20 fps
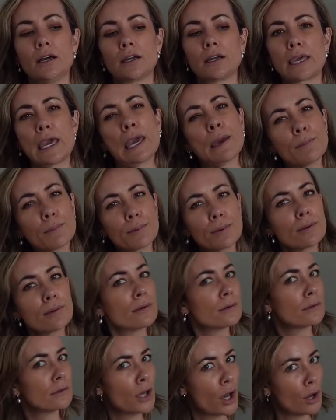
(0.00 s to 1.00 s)
cape
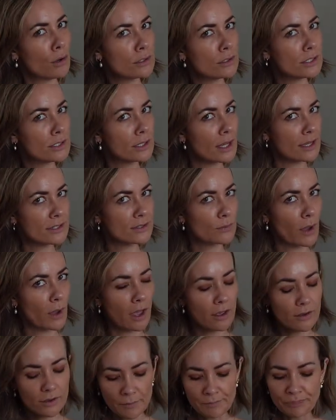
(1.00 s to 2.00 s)
coat as
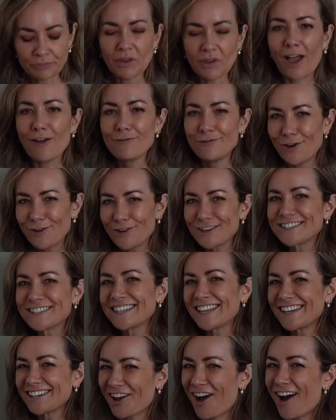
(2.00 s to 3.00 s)
well. I've noticed
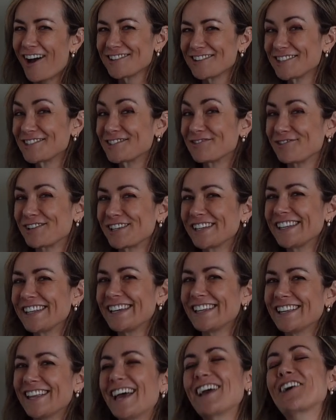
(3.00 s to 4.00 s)
that COS has
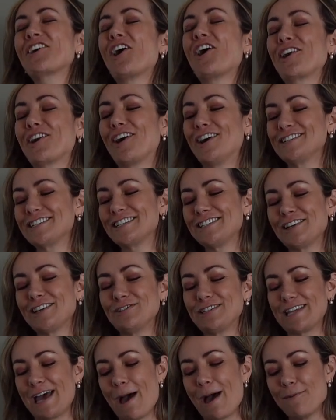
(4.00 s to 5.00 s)
really like caught on to
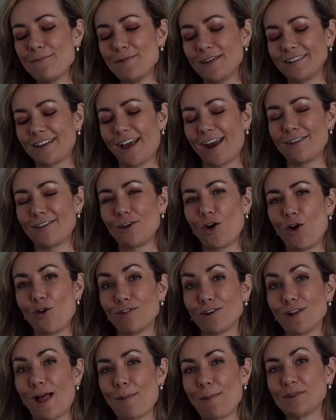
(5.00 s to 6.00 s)
Totem and kind of the
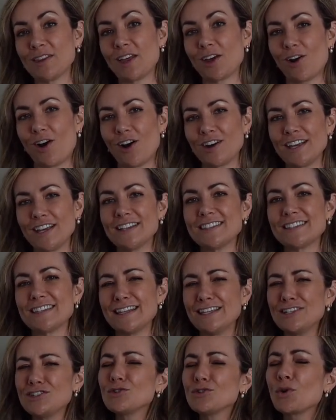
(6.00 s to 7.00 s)
overlap in that audience, and
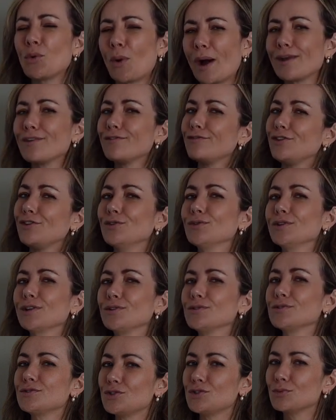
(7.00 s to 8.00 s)
they do quite a few
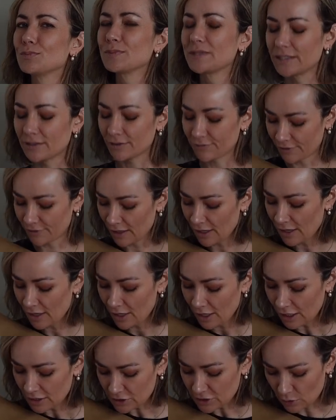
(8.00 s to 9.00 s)
little dupes of
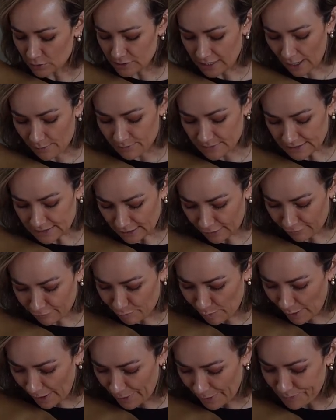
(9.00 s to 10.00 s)
Totem stuff.
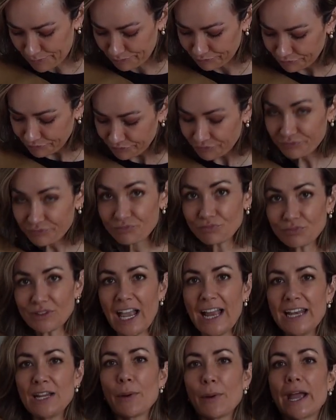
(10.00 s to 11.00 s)
But
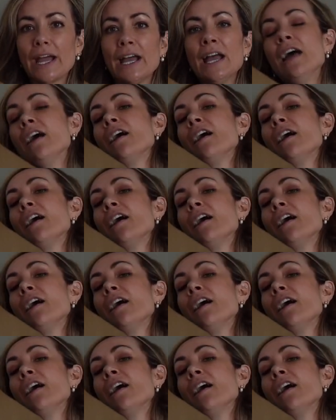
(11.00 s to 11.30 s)
anyway,